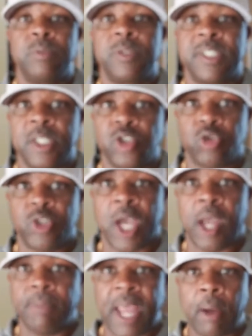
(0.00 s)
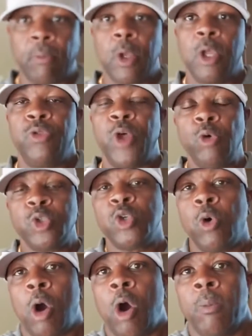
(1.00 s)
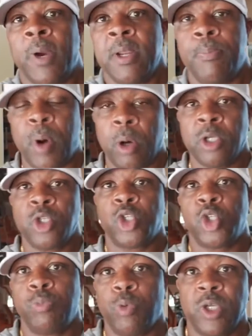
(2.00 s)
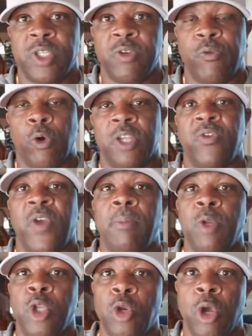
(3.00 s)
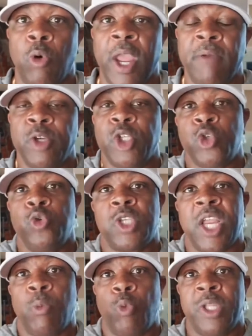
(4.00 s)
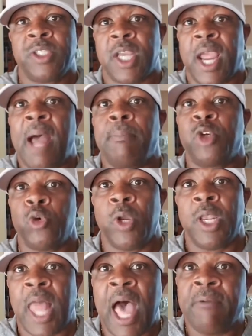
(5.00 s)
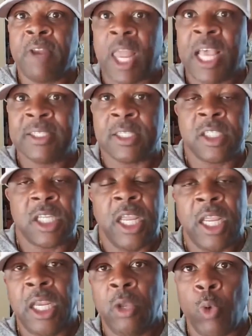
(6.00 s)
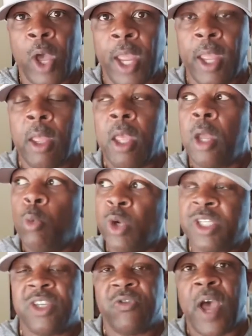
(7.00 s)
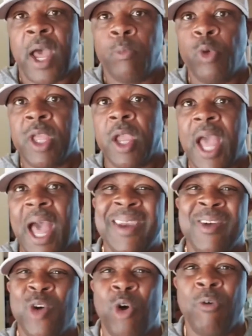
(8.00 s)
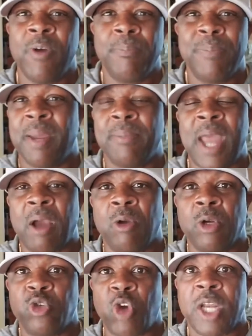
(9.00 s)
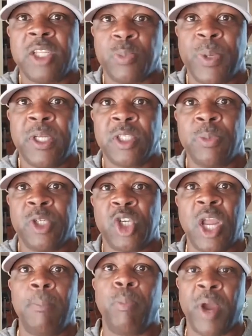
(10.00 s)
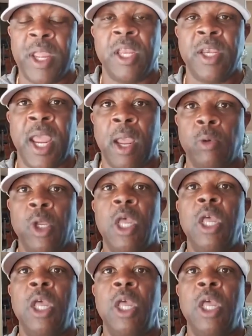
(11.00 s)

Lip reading: Central Time. Now, those who are already part of the Super Easy Forex family, you know every Tuesday and Wednesday I'm doing live classes anyway, which is fine. We can kind of go over it, but I'm not going to try to spend as much time breaking down.